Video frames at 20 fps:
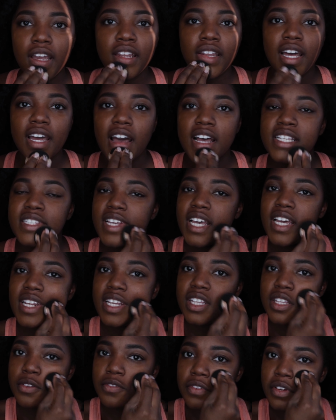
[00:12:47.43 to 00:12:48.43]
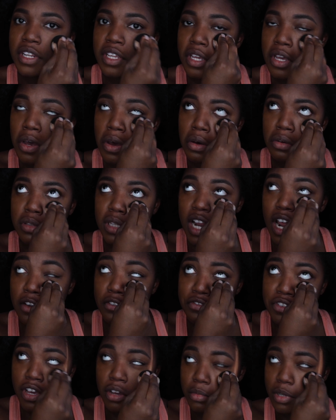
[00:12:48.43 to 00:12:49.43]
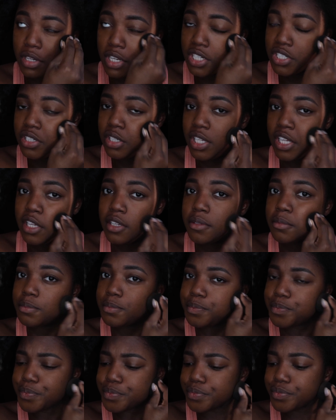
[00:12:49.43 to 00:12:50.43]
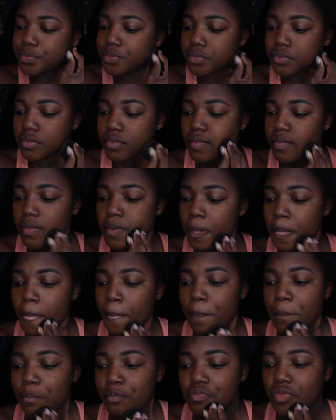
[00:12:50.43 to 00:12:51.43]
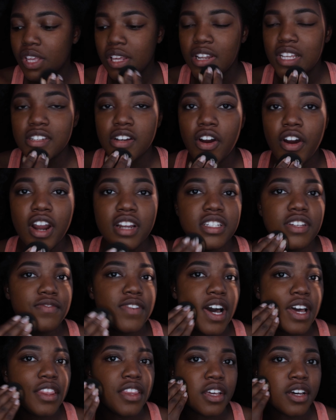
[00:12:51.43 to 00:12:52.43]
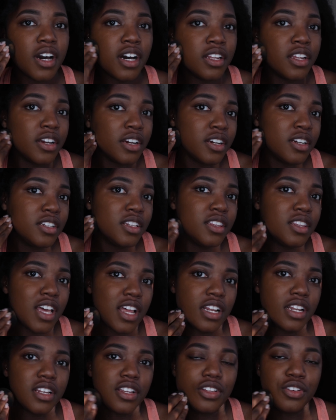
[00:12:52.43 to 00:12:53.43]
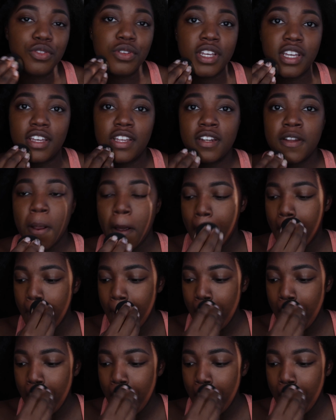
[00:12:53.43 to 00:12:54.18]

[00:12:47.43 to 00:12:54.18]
And like I said in the video that I filmed initially, it is hard to find the color that you need,